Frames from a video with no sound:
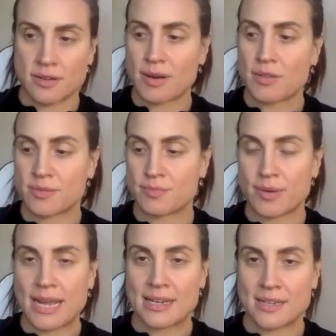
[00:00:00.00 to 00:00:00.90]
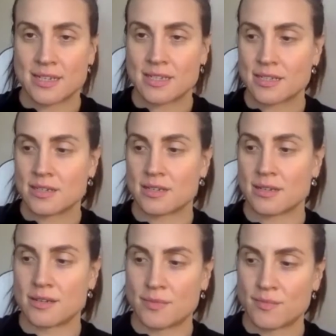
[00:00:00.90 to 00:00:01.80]
around the brain
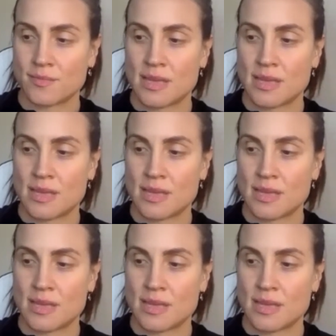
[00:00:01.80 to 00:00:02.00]
um,